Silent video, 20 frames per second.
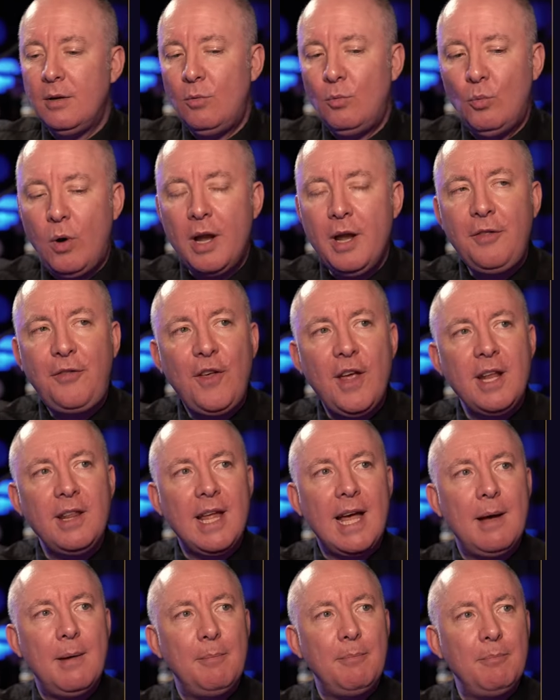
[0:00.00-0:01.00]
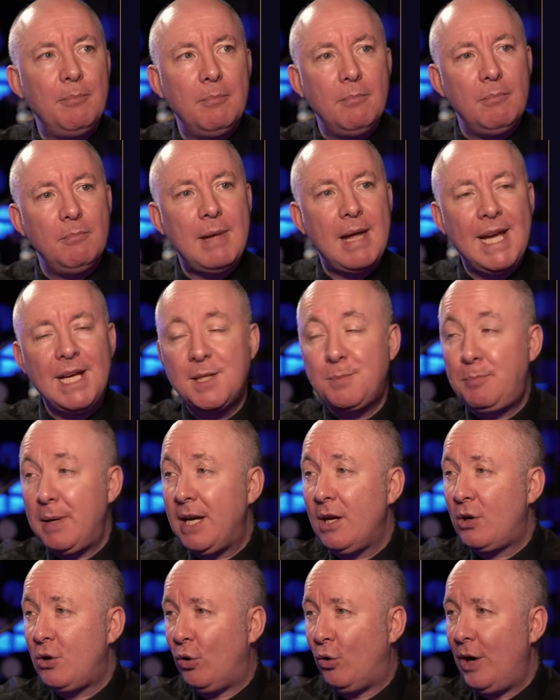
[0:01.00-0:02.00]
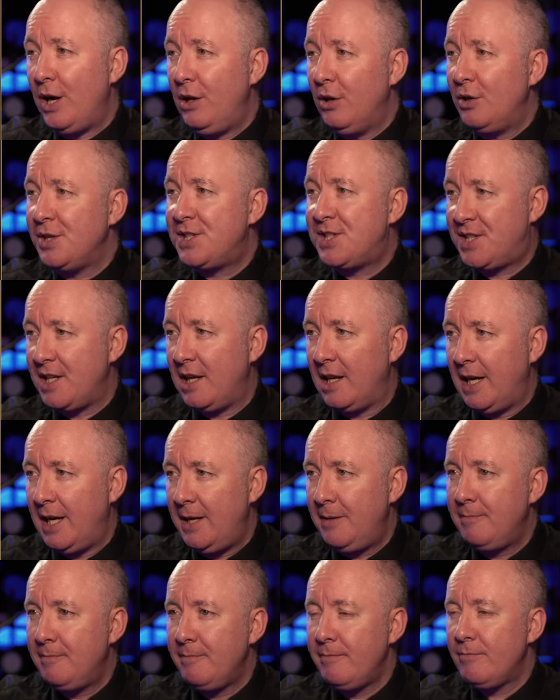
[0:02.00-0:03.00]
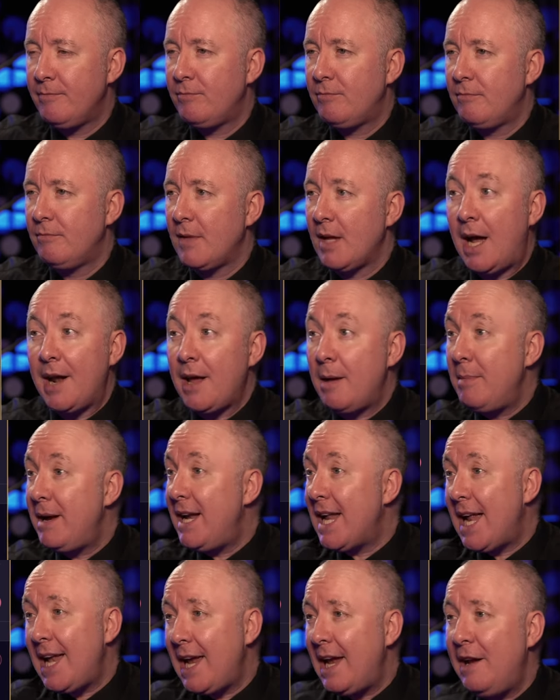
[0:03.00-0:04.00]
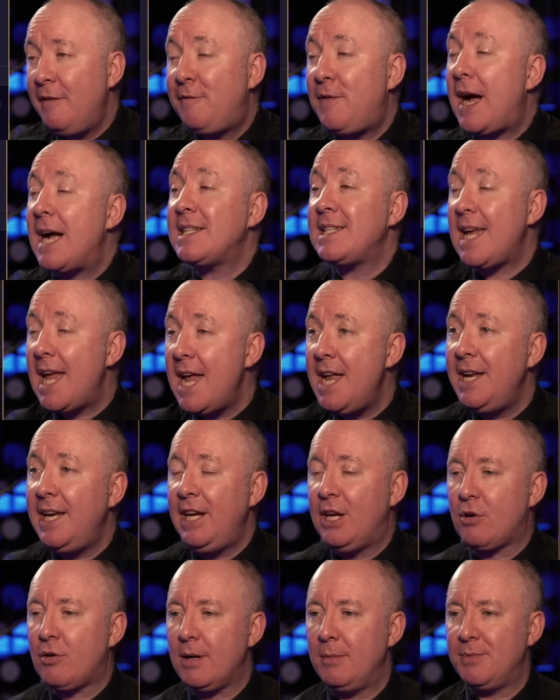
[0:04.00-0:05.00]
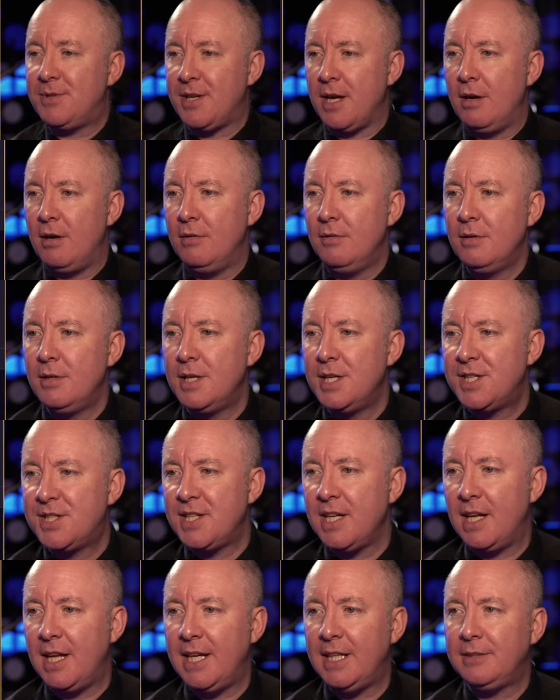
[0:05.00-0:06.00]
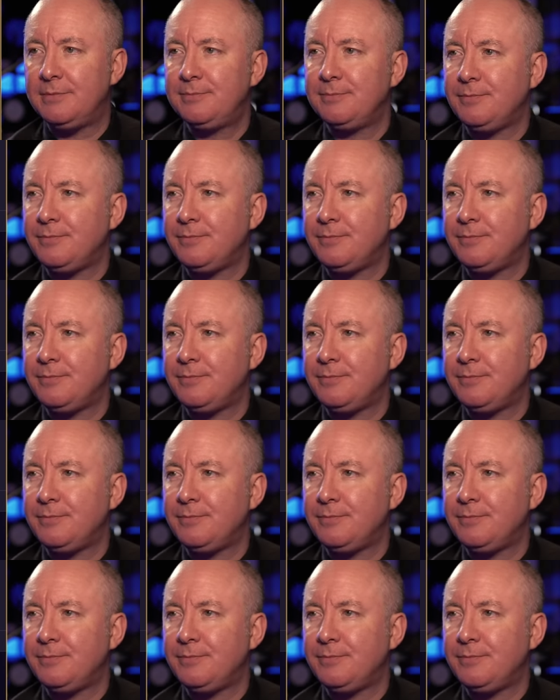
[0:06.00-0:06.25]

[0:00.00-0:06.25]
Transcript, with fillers: one thing that makes Bitcoin look silly, and I mean in fact any crypto silly.